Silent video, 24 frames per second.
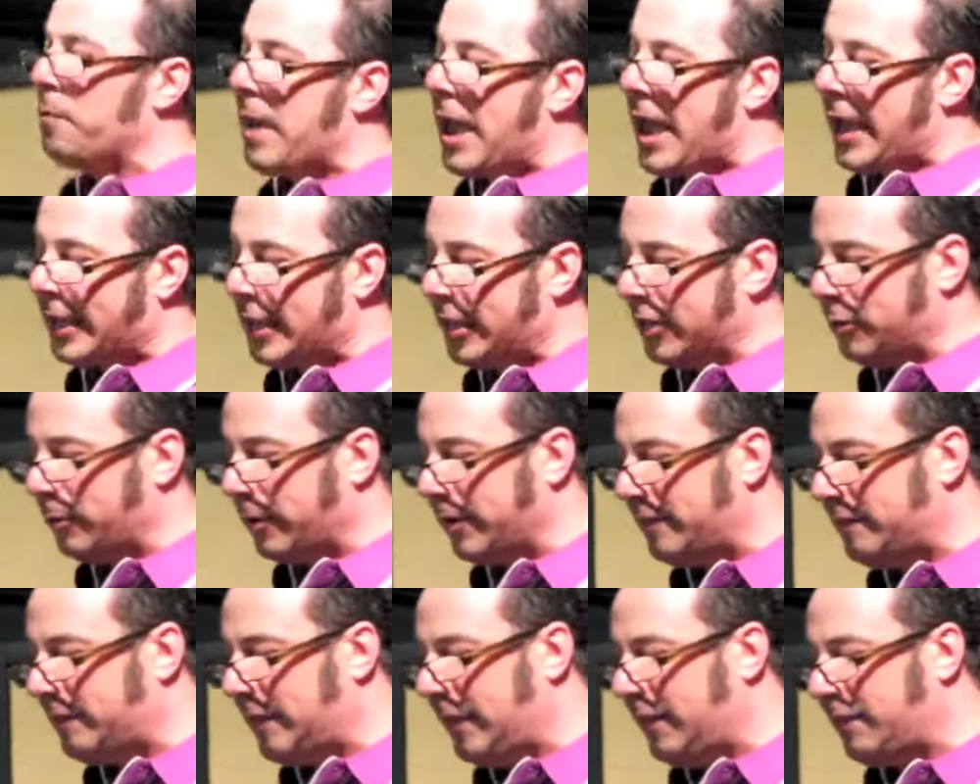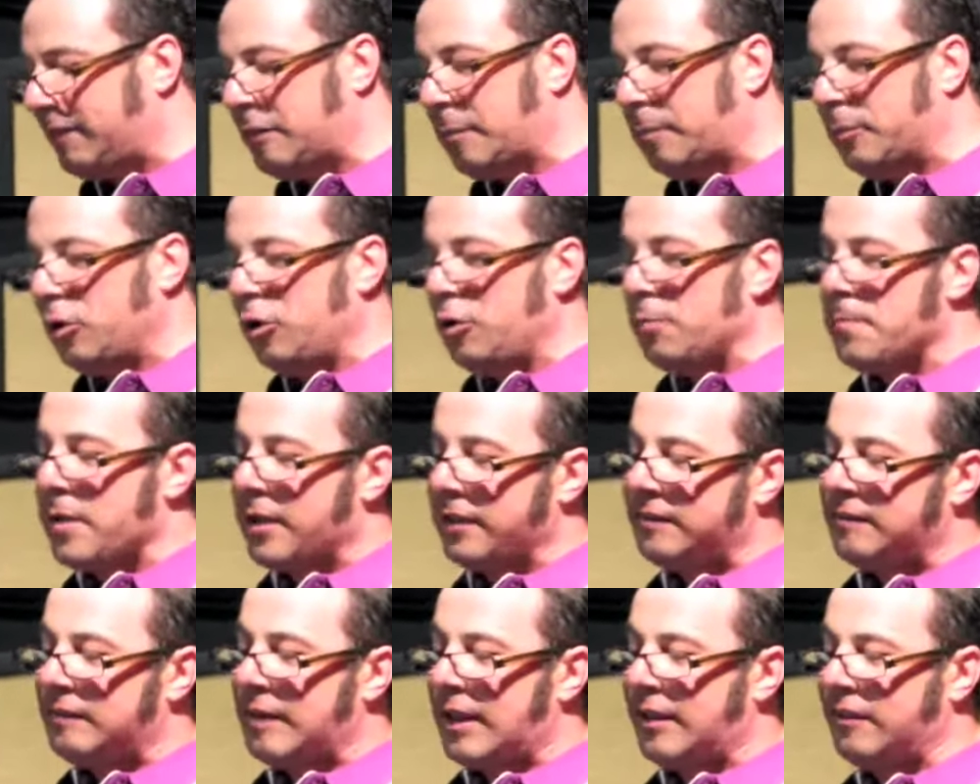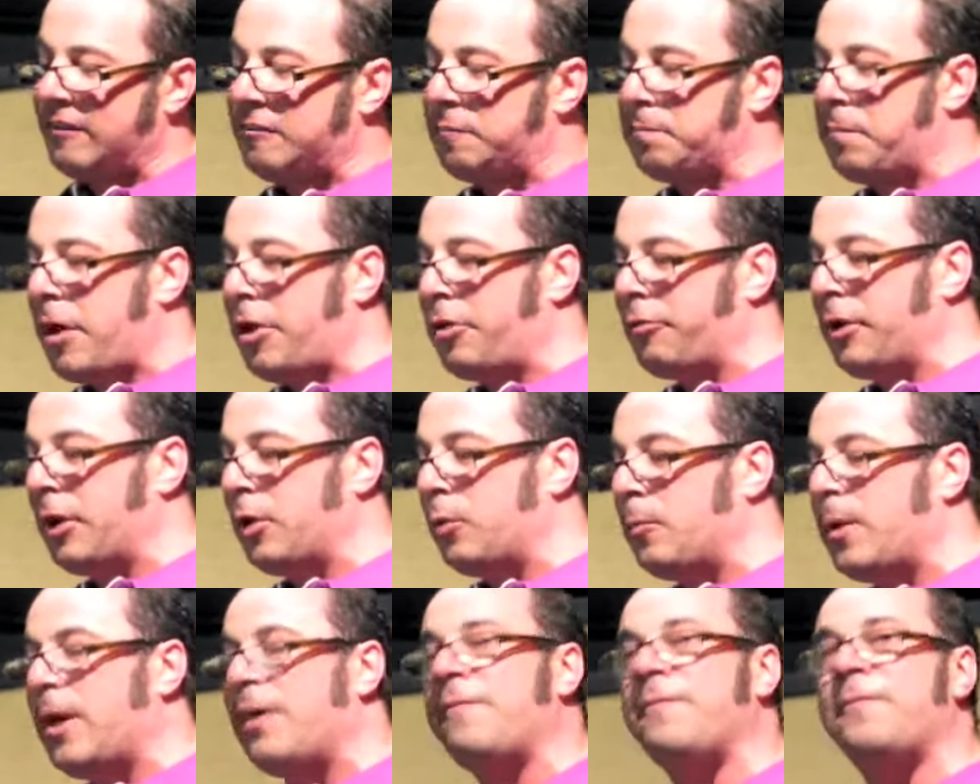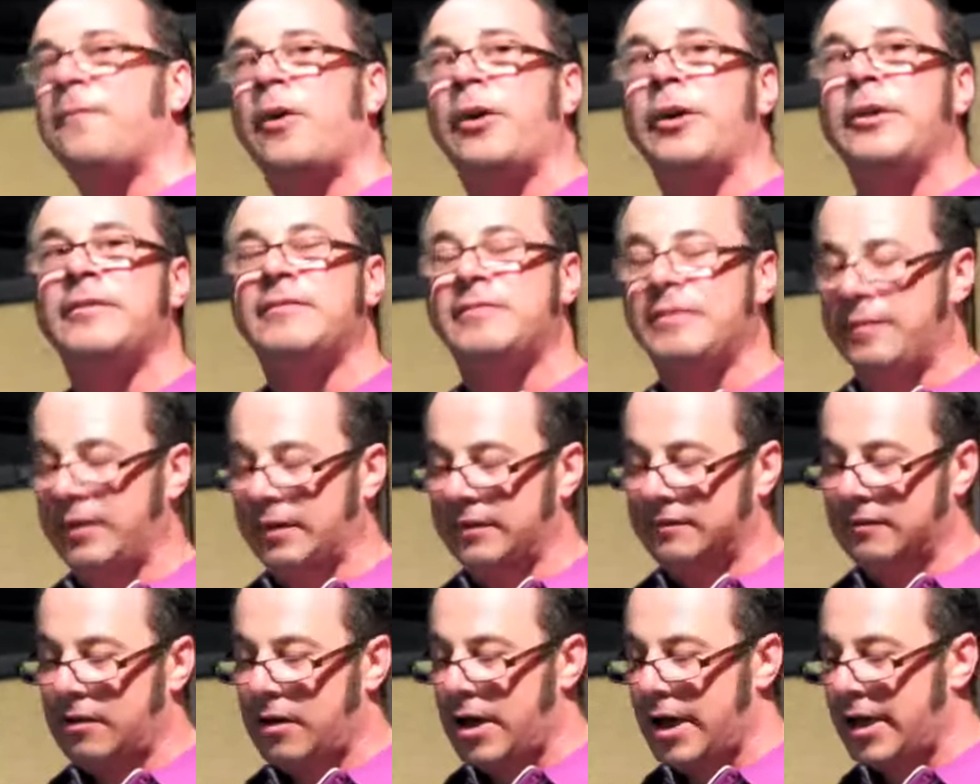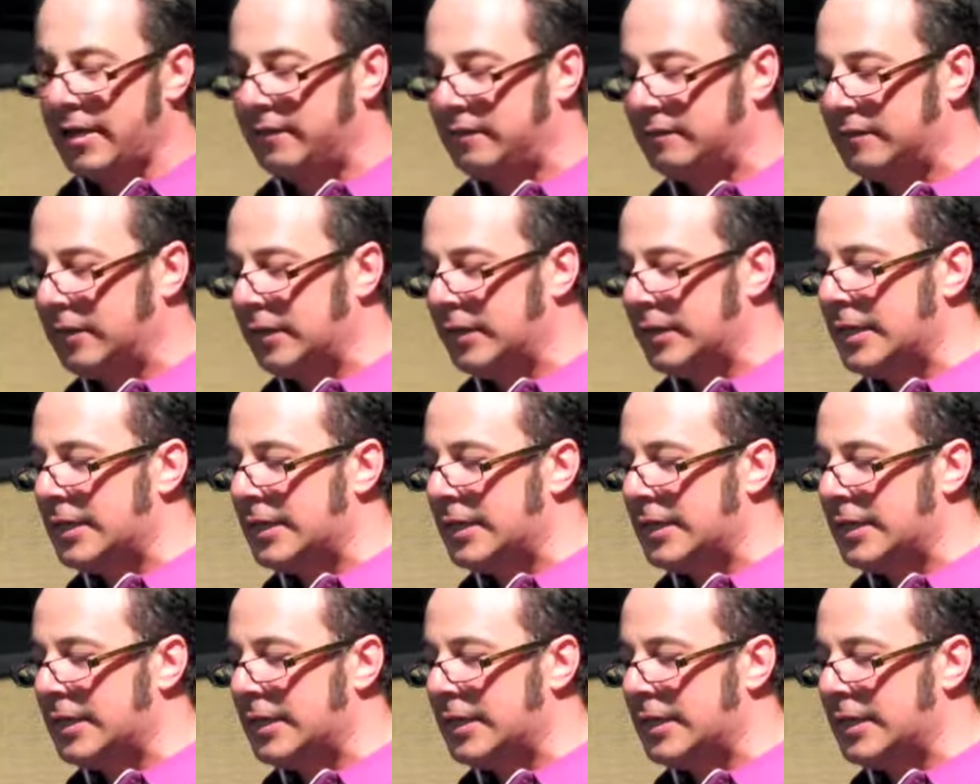back into our seats, the blue Mustang sputtering wet farts of exhaust.